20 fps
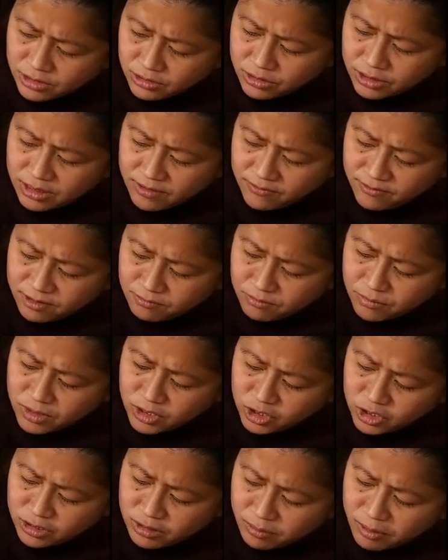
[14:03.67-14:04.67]
You can even
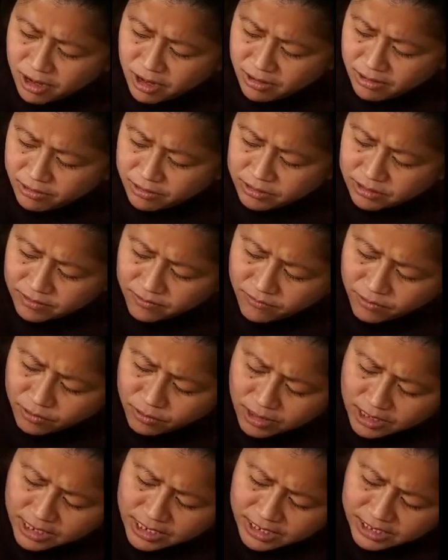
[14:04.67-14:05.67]
mush the pears if you'd
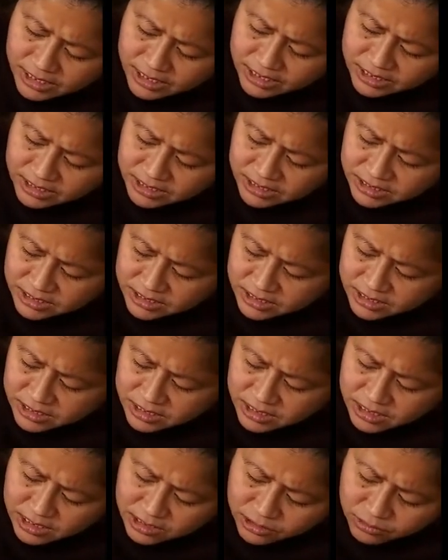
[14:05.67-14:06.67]
like
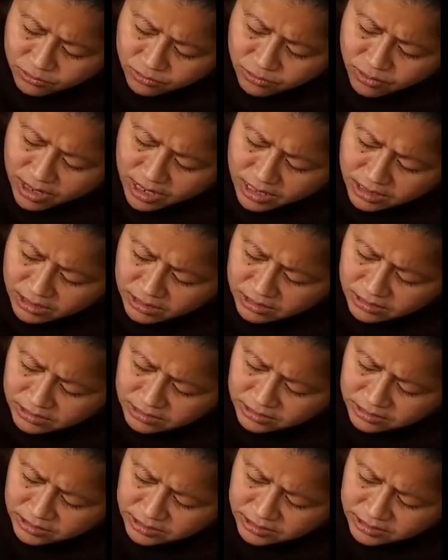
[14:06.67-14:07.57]
as well.